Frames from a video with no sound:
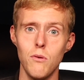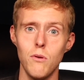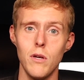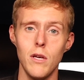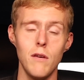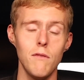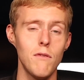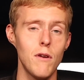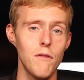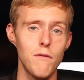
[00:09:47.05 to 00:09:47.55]

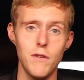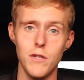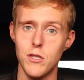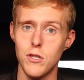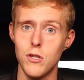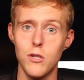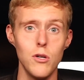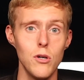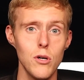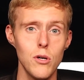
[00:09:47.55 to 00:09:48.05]
Even if
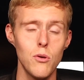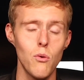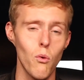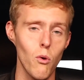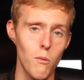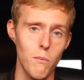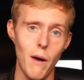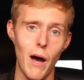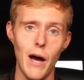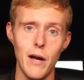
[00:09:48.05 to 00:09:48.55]
it's good
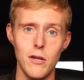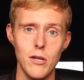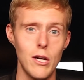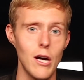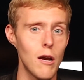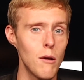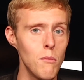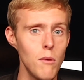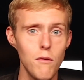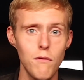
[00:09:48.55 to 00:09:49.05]
or bad, you
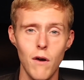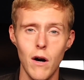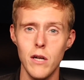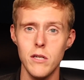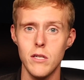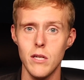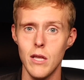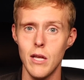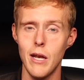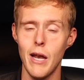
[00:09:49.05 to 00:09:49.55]
got to move
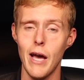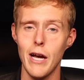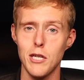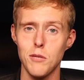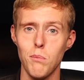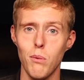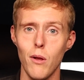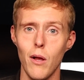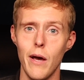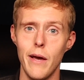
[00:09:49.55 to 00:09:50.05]
on to the
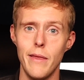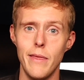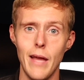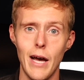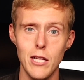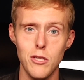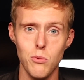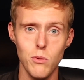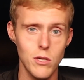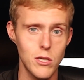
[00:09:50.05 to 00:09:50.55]
next play, and
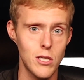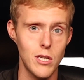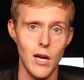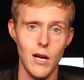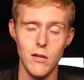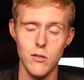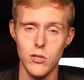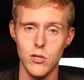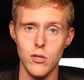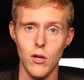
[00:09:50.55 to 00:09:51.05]
that's what
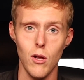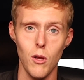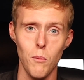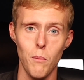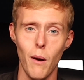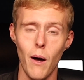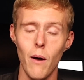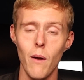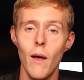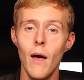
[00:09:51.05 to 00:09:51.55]
sales is all
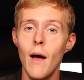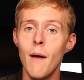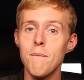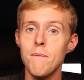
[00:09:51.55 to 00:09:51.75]
about.